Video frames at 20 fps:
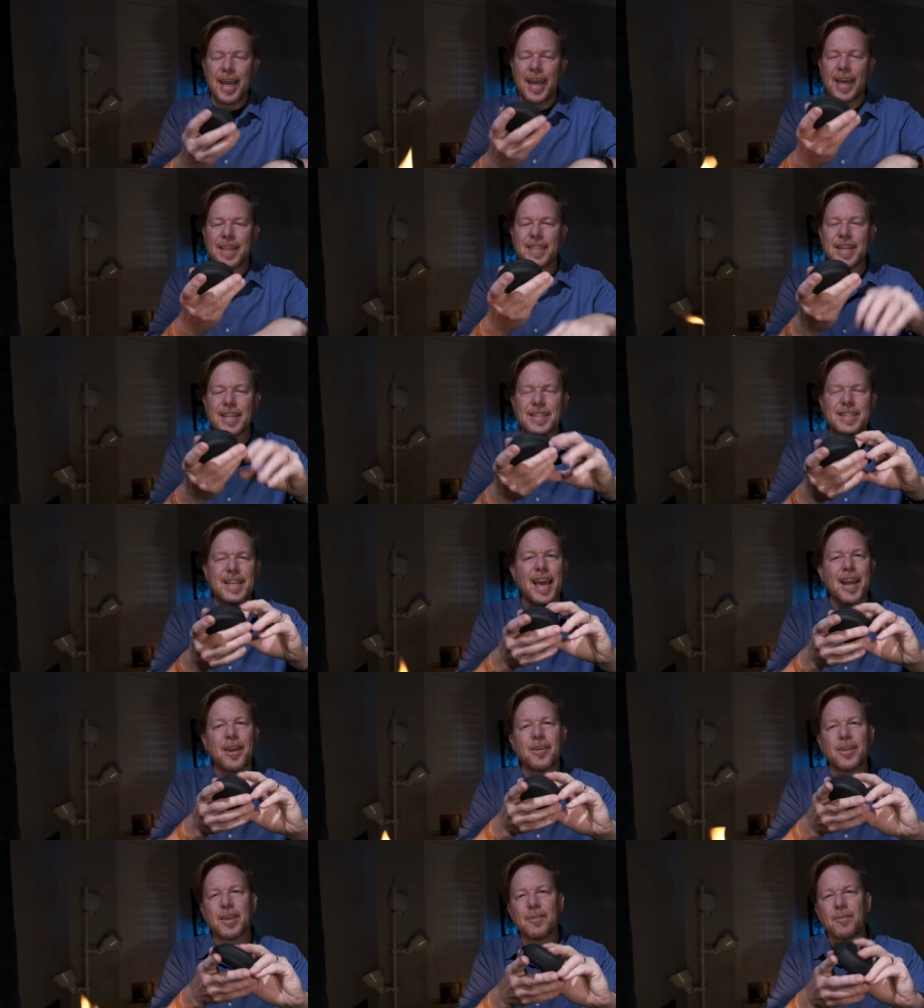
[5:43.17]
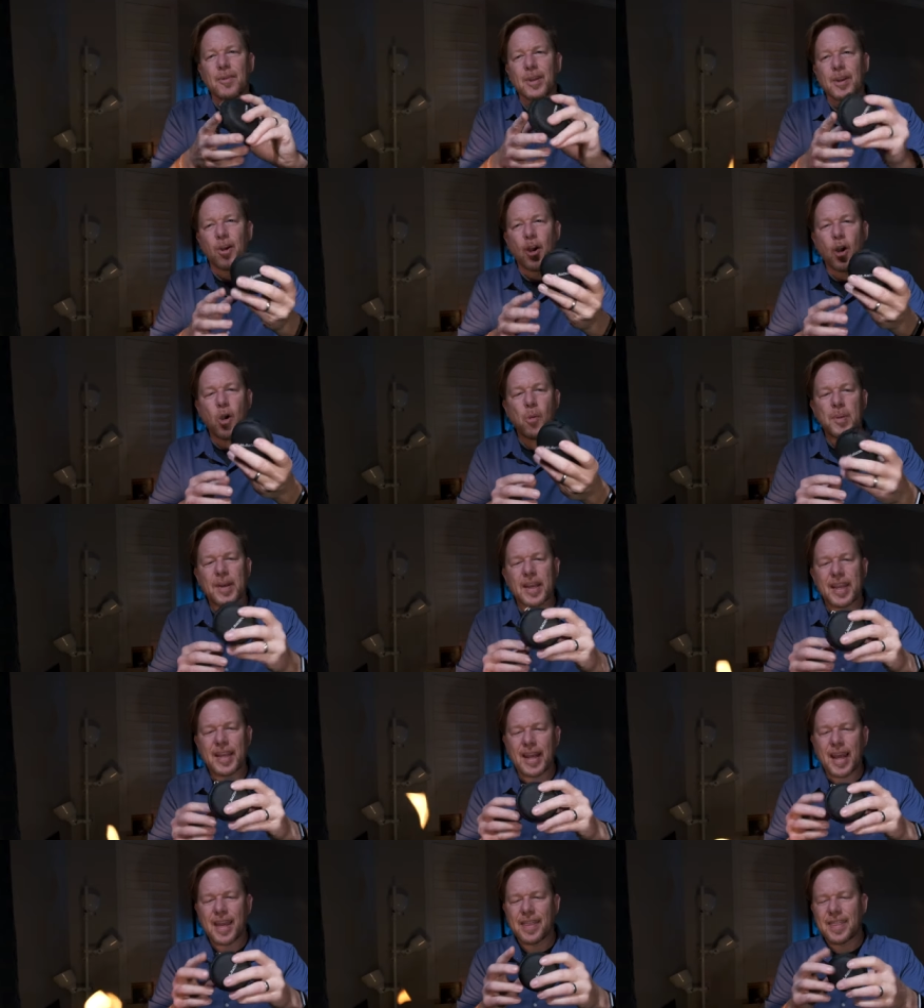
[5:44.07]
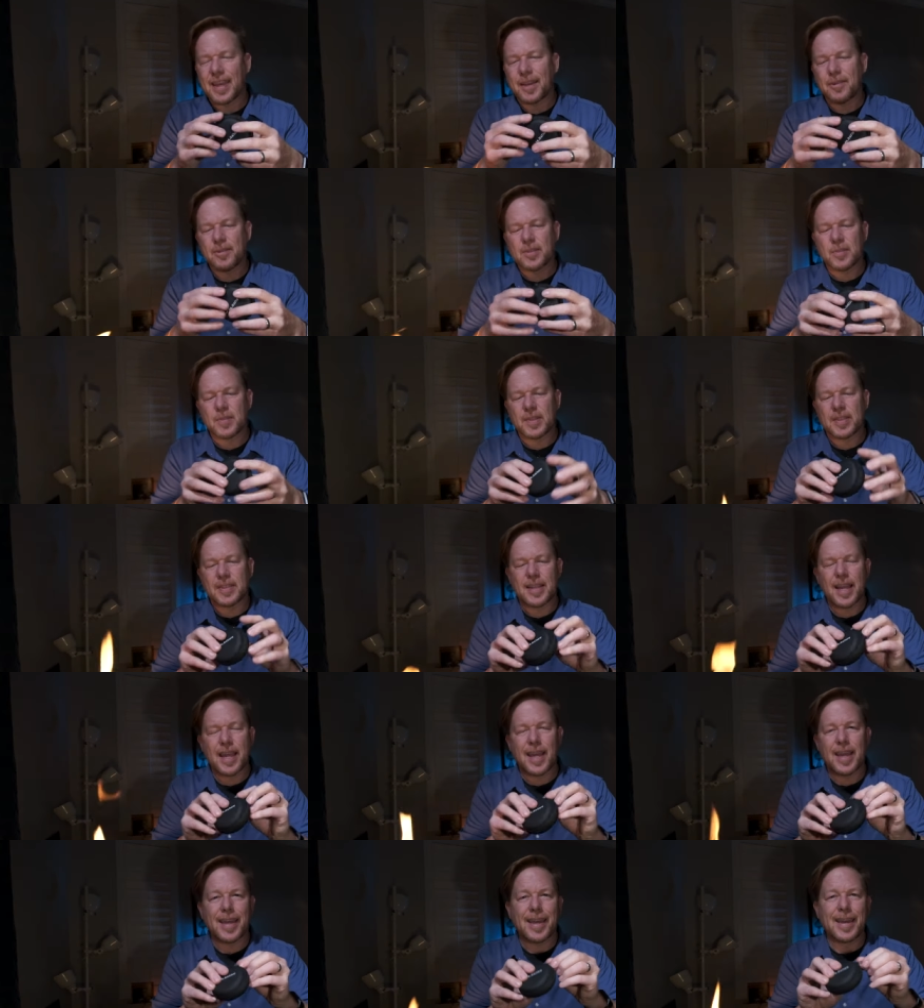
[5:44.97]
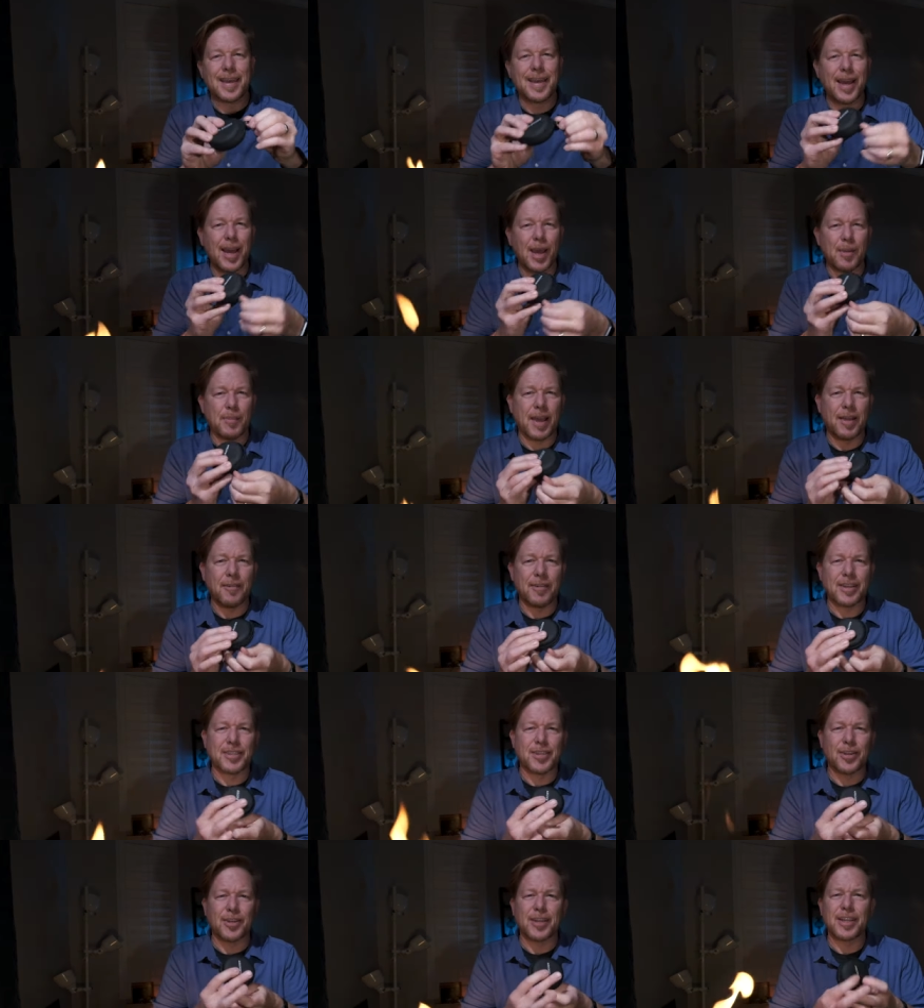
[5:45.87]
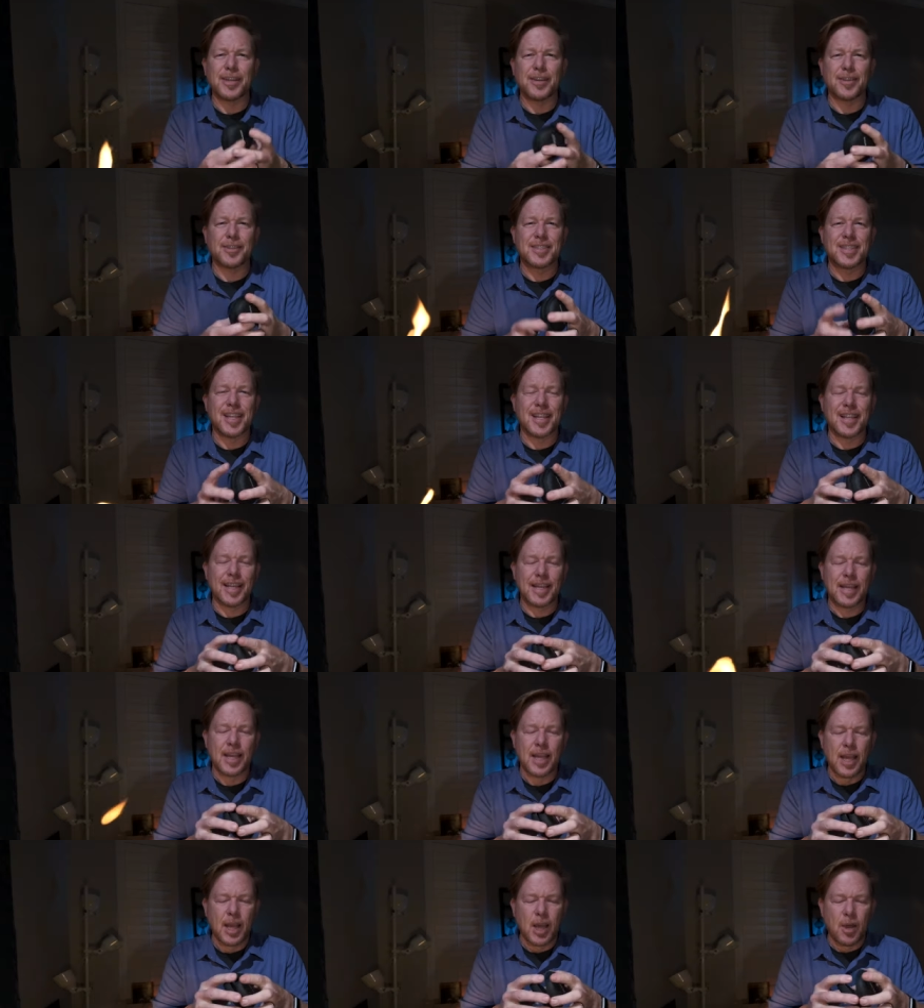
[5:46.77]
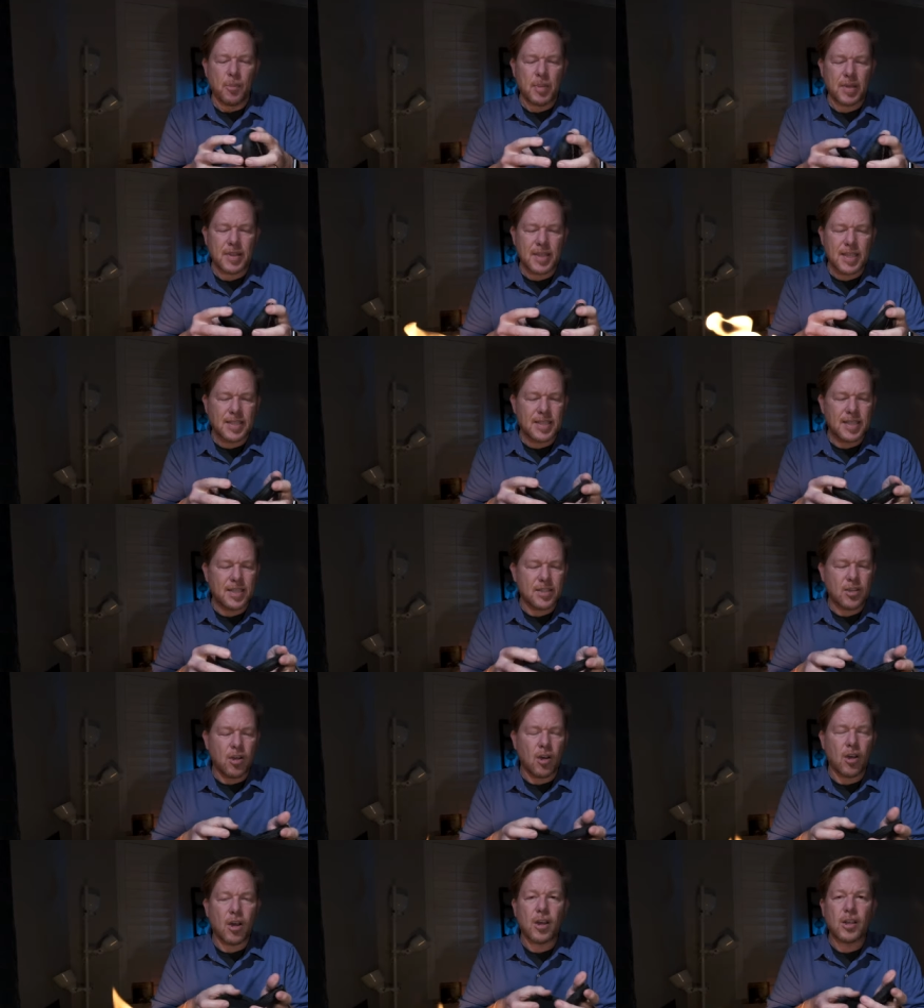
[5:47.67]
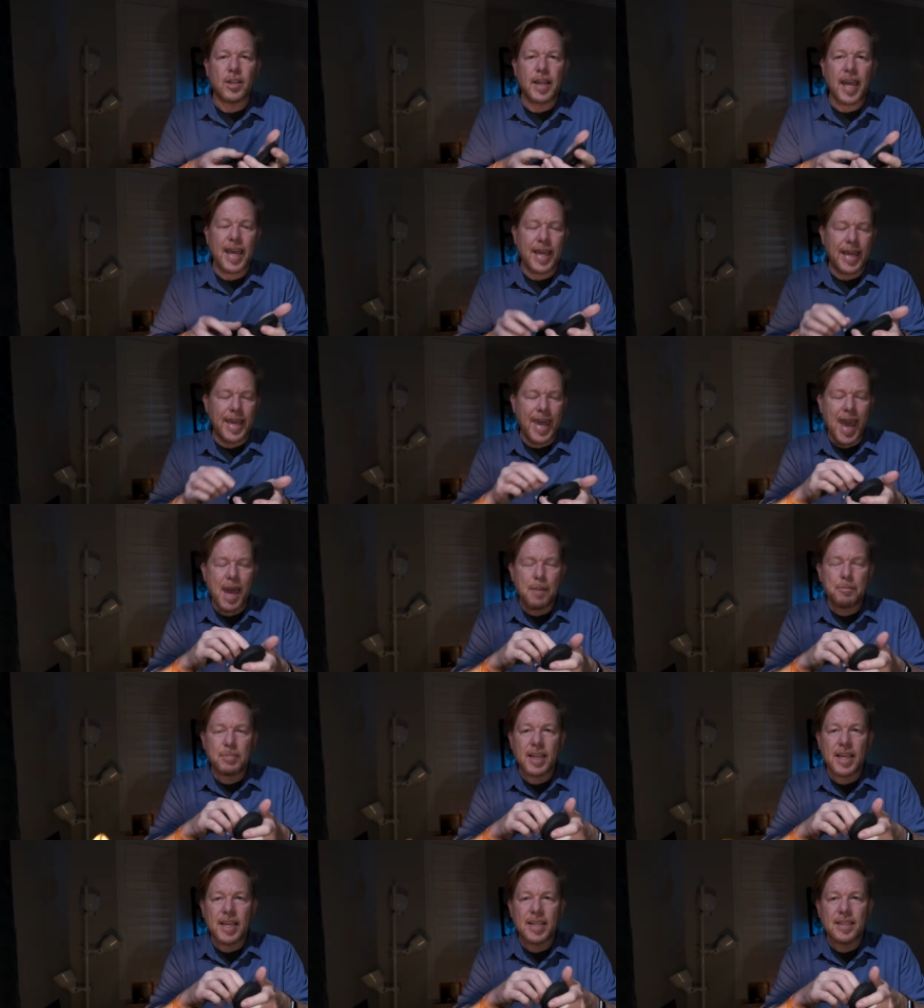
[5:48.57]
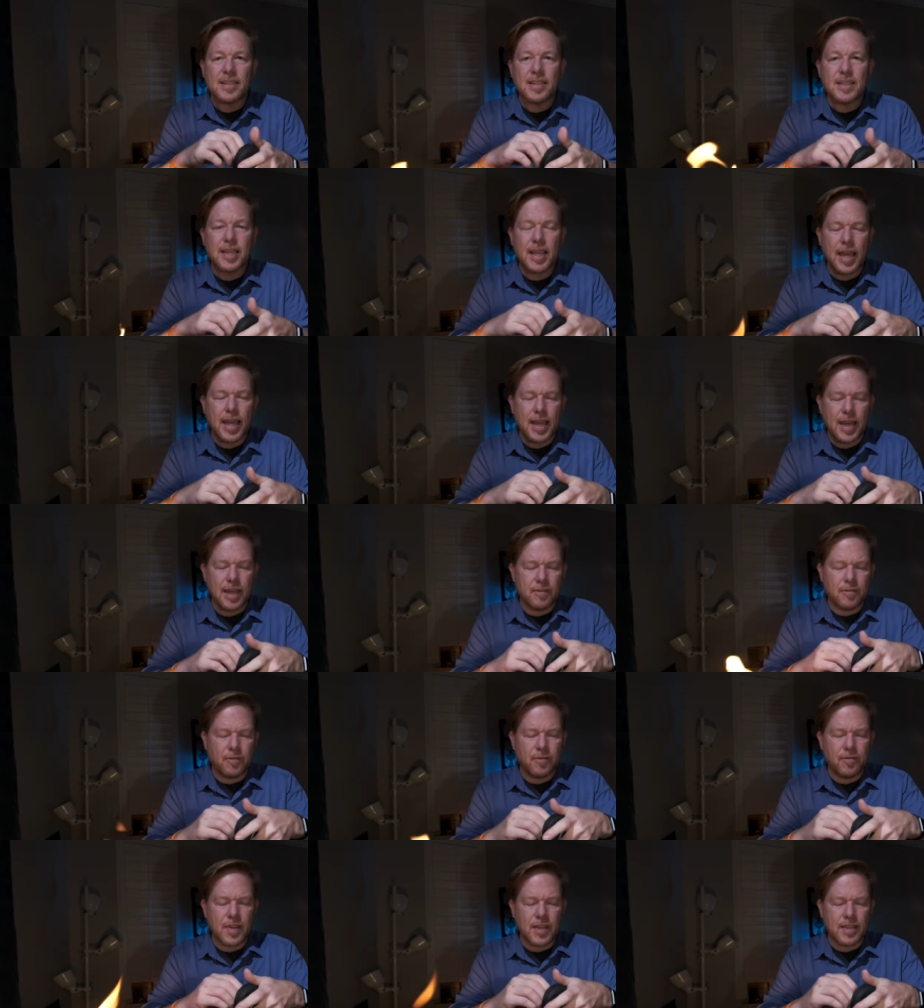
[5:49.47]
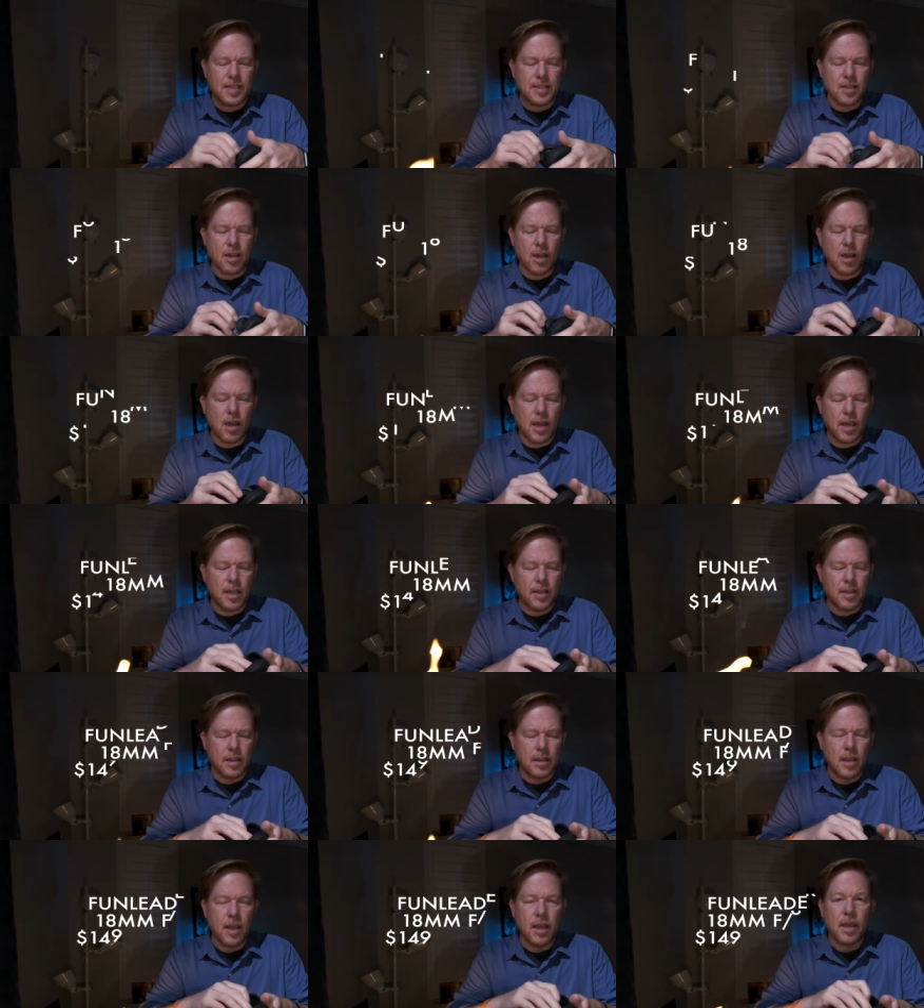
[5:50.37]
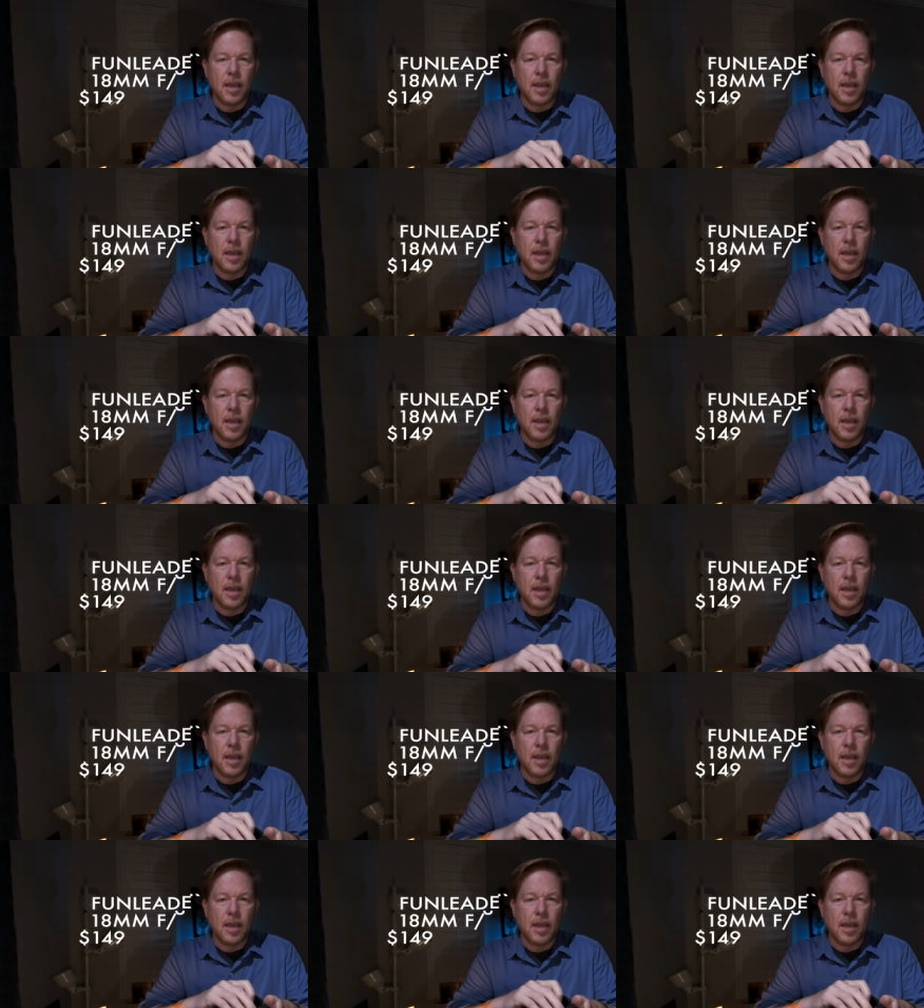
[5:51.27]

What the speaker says: And this, I don't even wanna open it. I think it was a mistake. I might return it or sell it. But this is called a cap lens and it fits on